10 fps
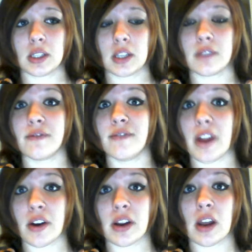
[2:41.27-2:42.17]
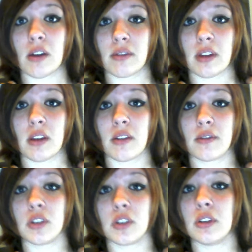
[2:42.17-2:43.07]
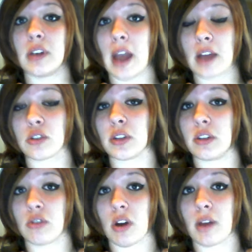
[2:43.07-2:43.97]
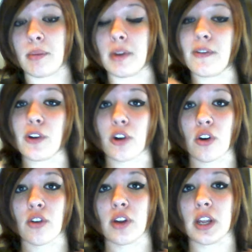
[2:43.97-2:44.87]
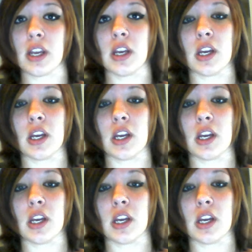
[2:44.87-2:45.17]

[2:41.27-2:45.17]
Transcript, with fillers: it's very healthy to naturally dry, but if you're in a hurry